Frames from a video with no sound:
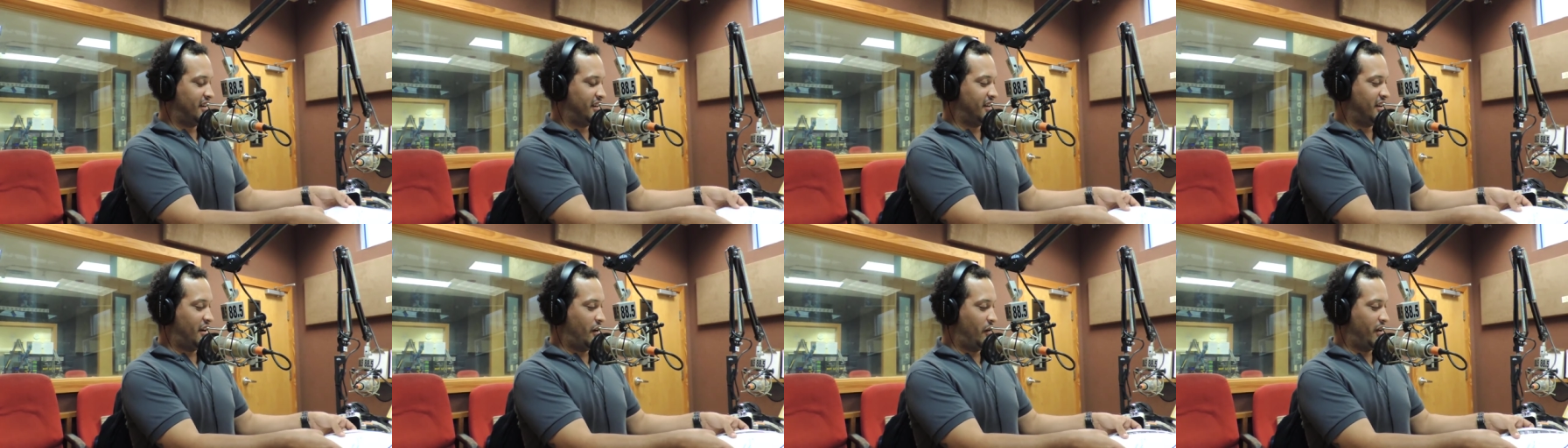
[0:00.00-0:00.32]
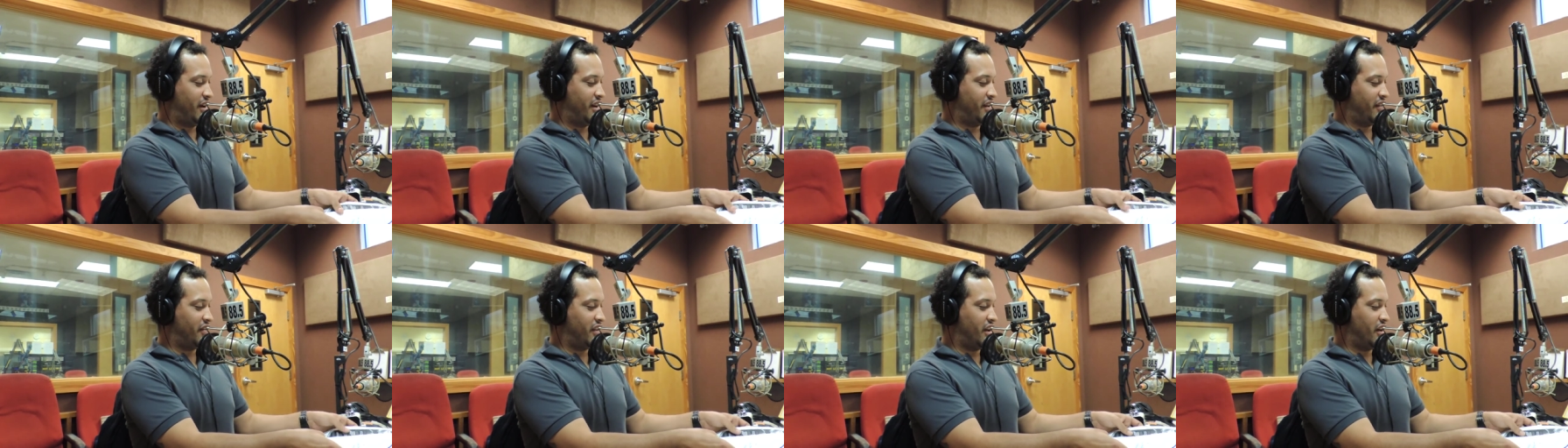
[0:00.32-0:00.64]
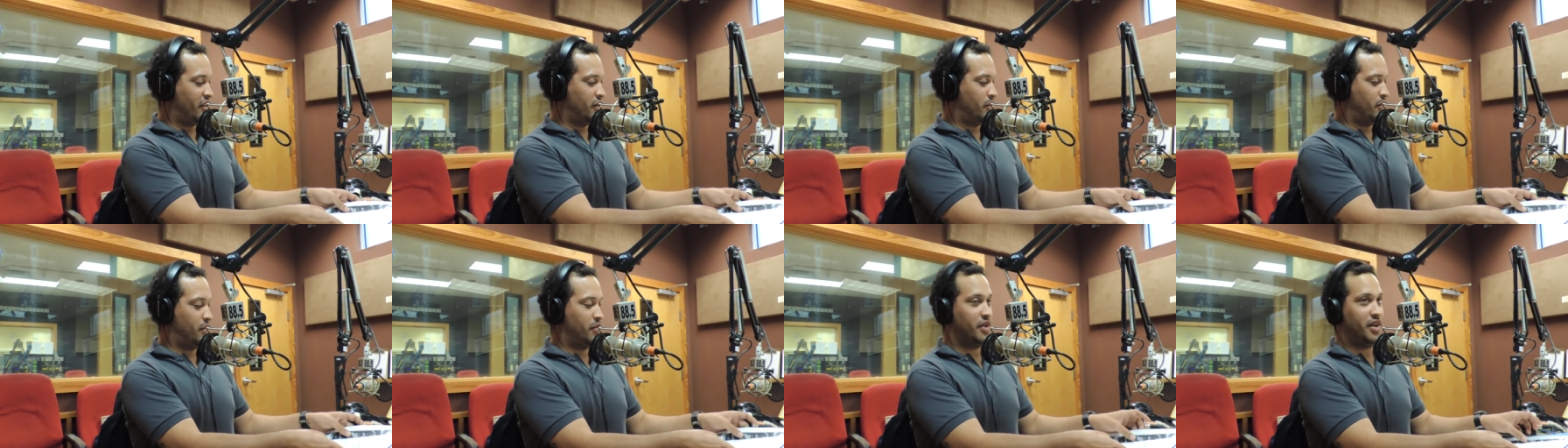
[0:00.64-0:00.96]
you know any of the
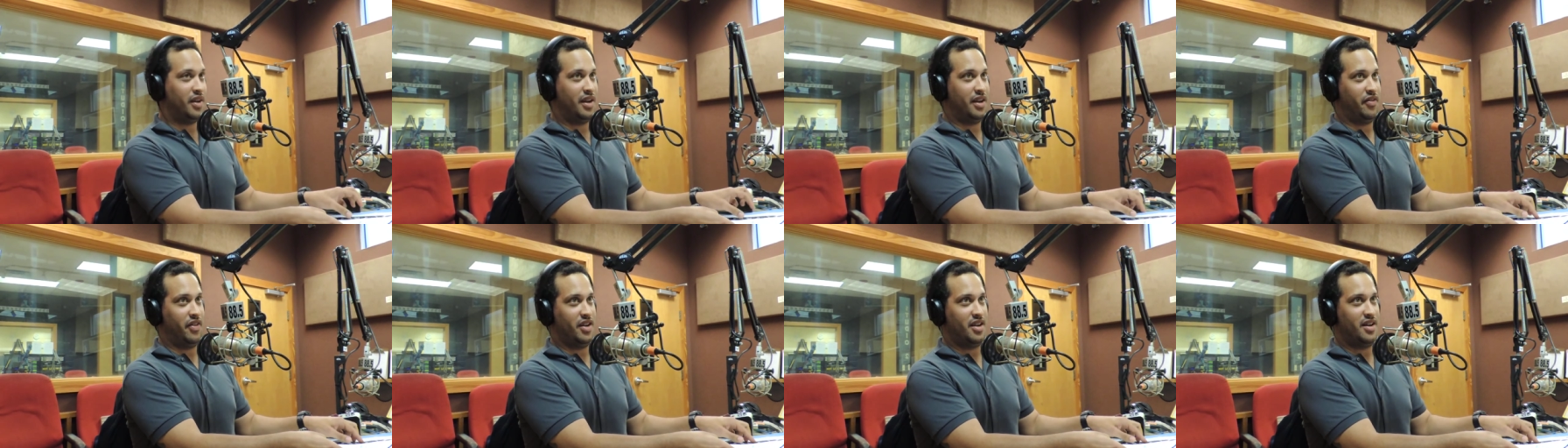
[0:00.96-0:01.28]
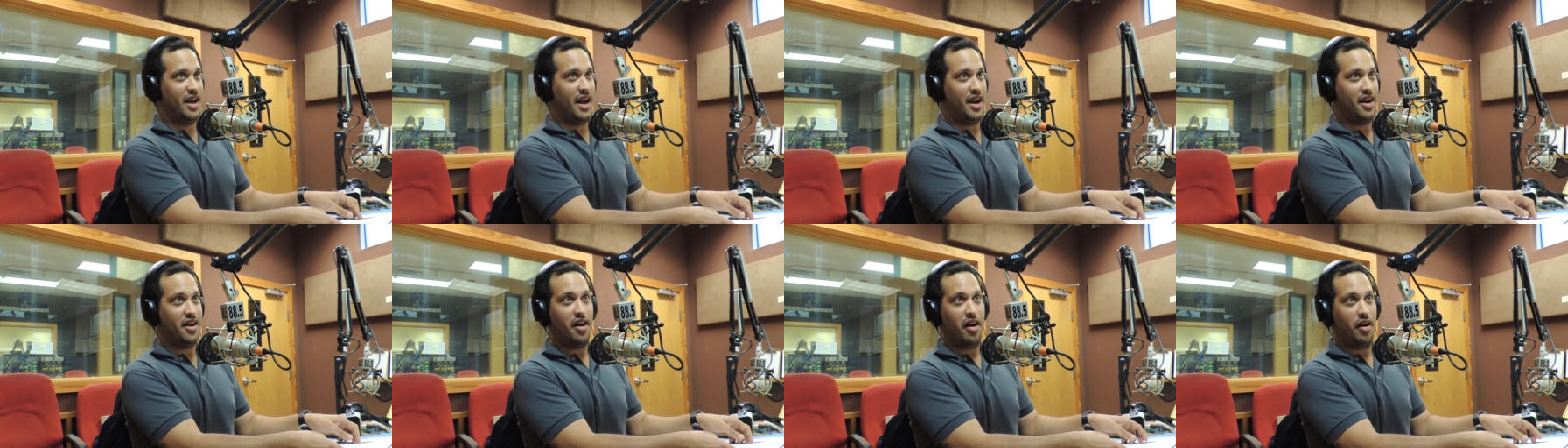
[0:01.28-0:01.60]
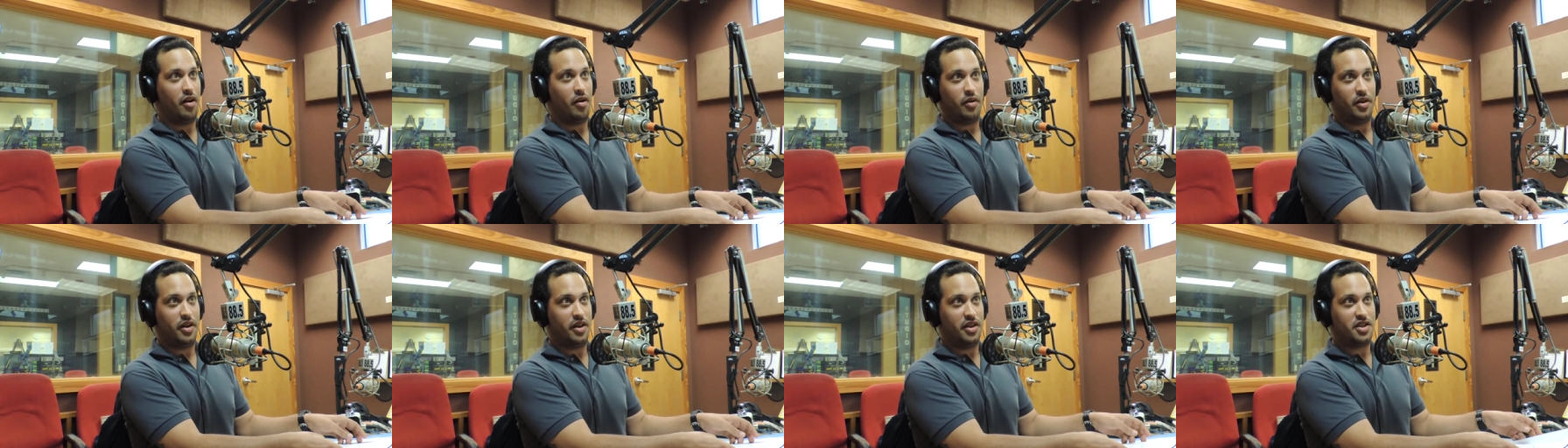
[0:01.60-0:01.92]
other even
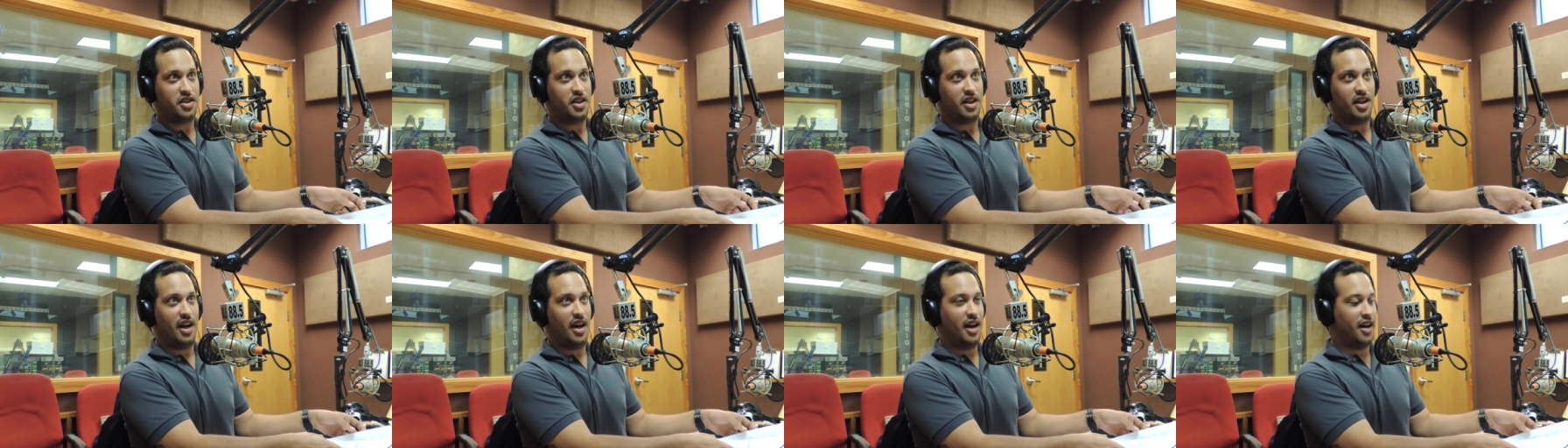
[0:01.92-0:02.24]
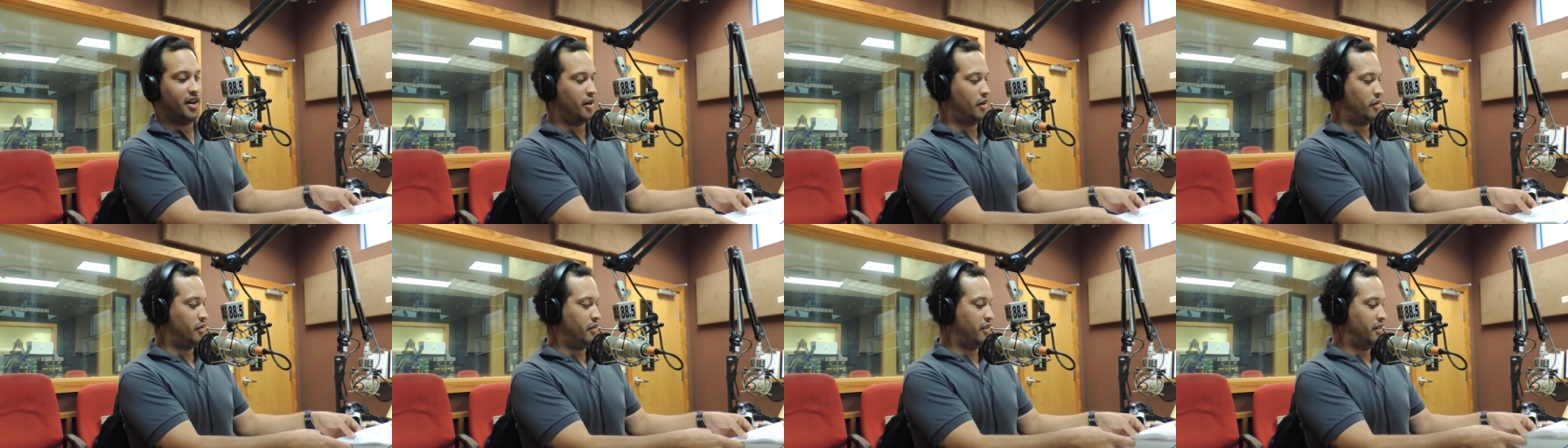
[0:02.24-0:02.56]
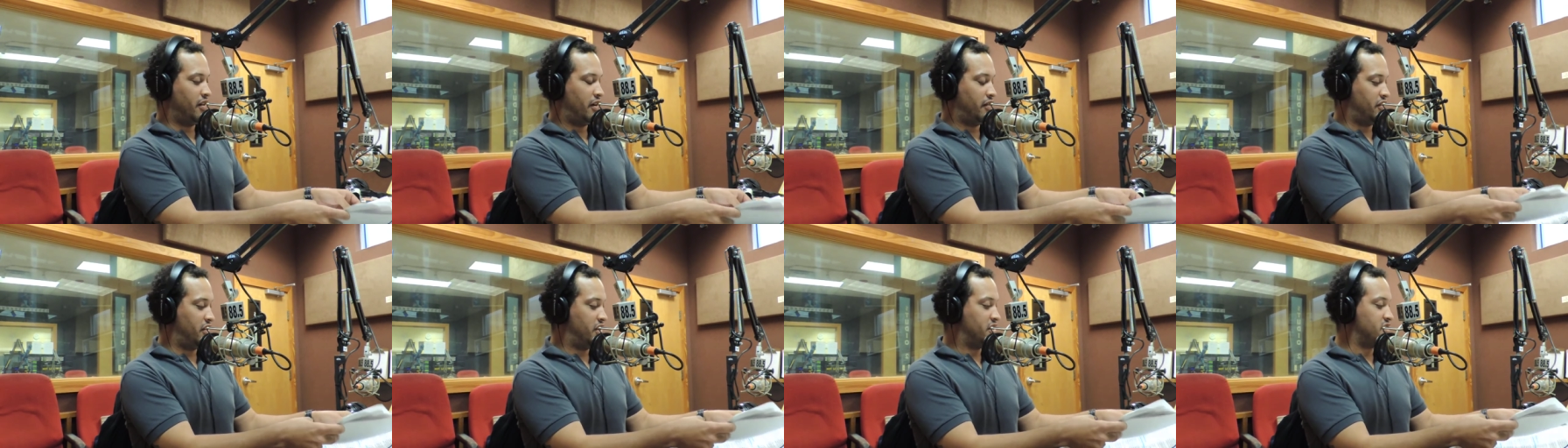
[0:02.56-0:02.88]
NATO in Chicago
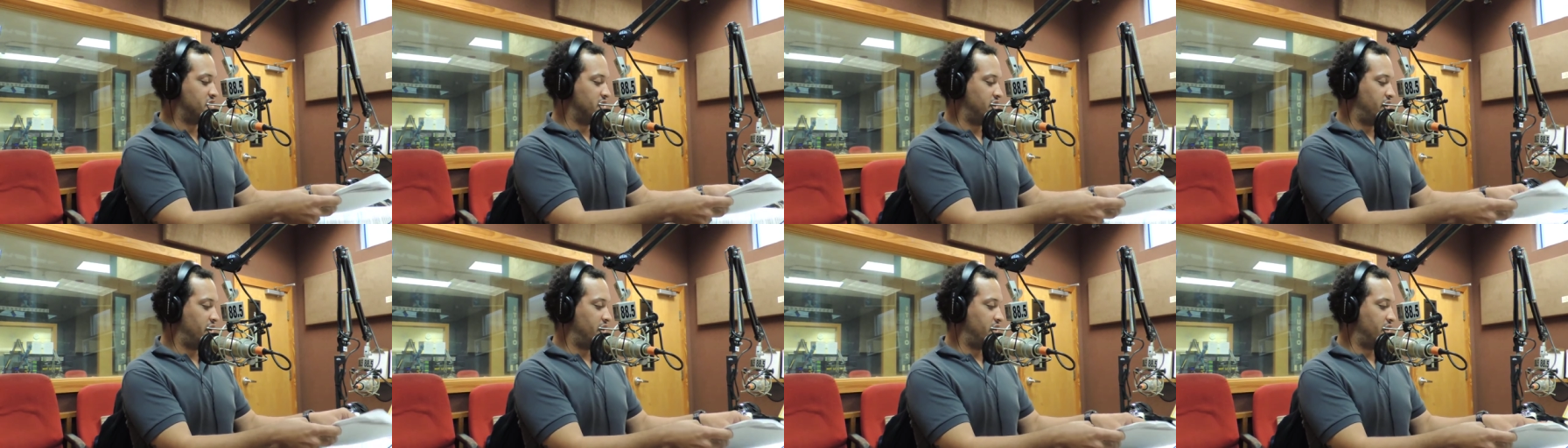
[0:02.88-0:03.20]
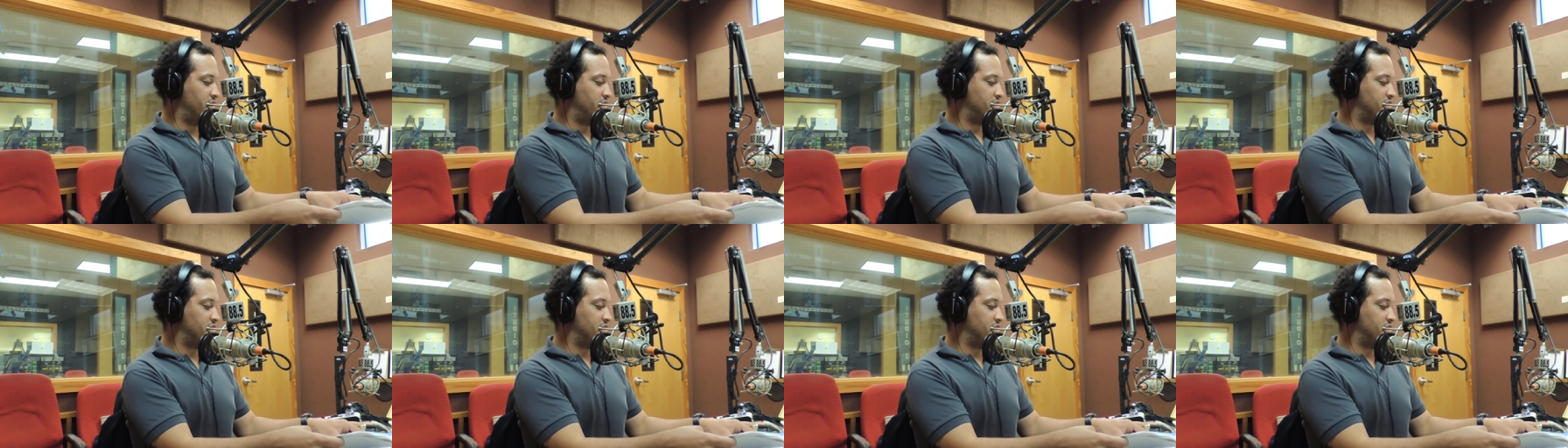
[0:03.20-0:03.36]
of this year.